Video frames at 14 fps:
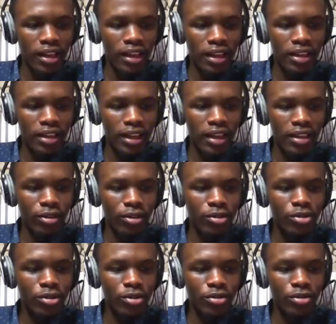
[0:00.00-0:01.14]
And
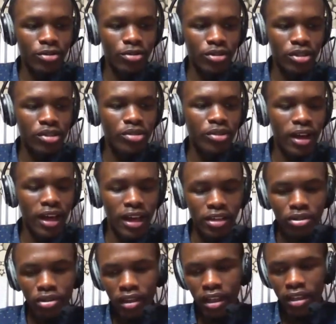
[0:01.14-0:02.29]
also, just to
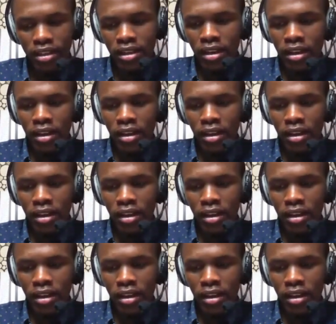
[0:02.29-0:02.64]
add to that,